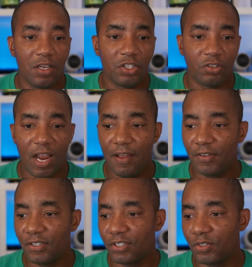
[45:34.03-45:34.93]

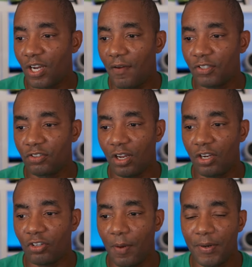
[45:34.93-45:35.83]
Travis
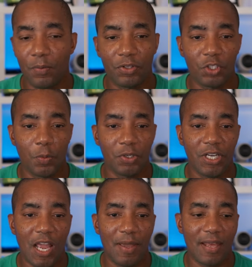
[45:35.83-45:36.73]
dropping in with the super
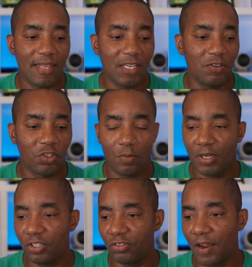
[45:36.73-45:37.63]
chat, man. Thank you so
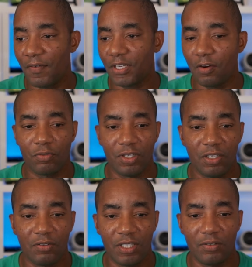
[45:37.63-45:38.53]
much, Travis. I
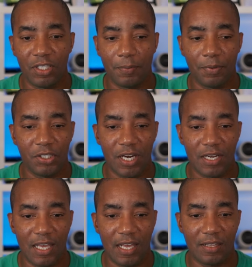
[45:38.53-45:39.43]
really, really, really
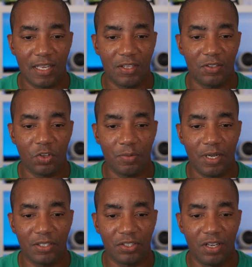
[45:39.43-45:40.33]
appreciate that. Thank you so
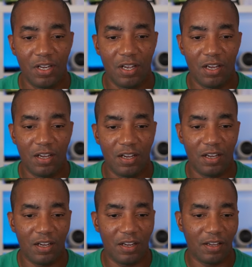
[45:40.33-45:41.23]
much.
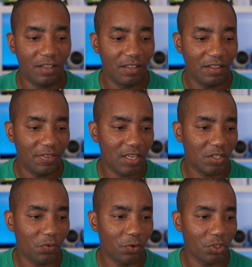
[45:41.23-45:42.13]

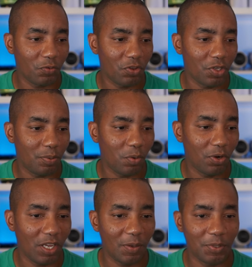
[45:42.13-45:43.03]
Thanks for the
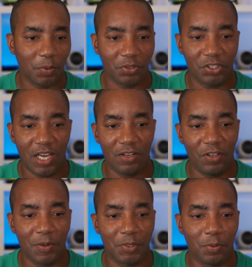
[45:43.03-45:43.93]
support. Help support the channel.
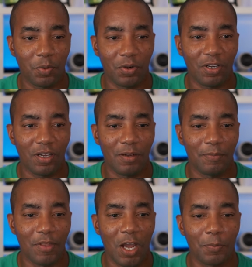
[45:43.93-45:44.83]
Helps
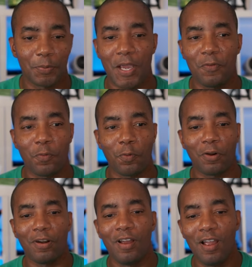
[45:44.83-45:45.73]
paid
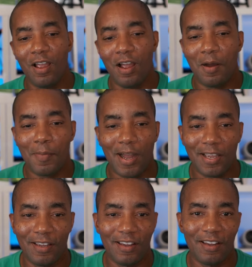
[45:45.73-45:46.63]
for
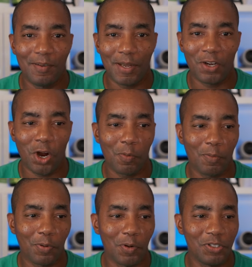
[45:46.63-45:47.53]
my
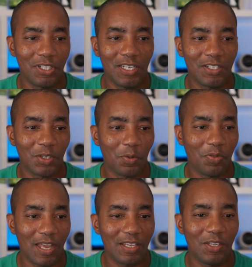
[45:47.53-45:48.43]
Carbon Pro G. So
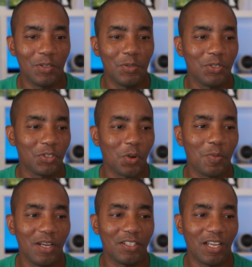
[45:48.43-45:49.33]
thank you so
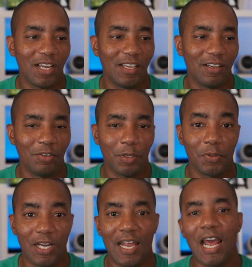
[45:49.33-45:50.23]
much. I really
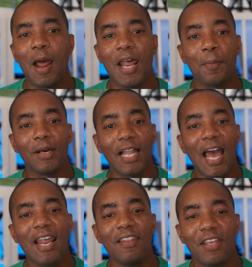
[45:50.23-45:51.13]
appreciate it. And I'm
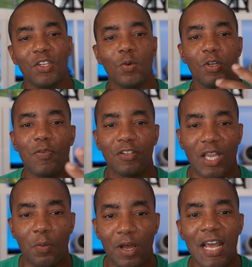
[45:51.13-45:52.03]
glad that you found
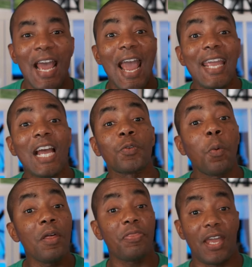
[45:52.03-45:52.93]
site one. Hey guys,
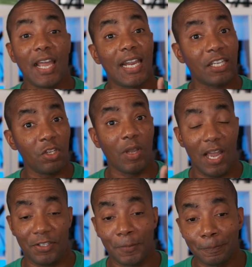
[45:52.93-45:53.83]
one thing I got to tell you
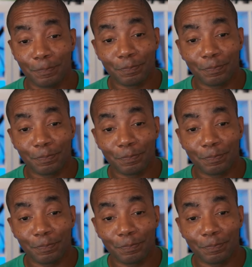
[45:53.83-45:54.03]
guys.